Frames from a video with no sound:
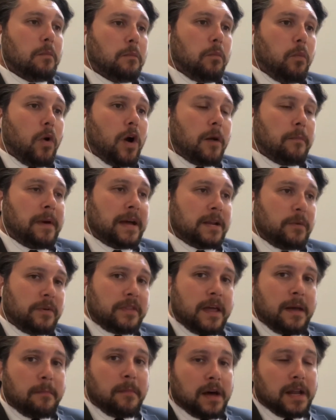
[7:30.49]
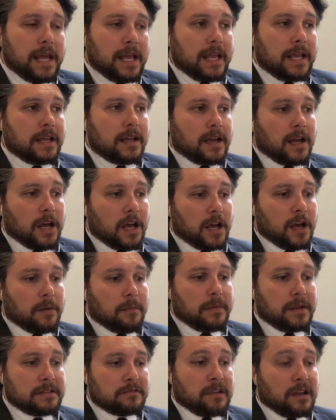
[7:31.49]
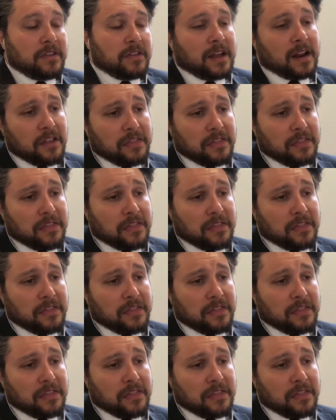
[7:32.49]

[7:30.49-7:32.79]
work better with their money is a great thing.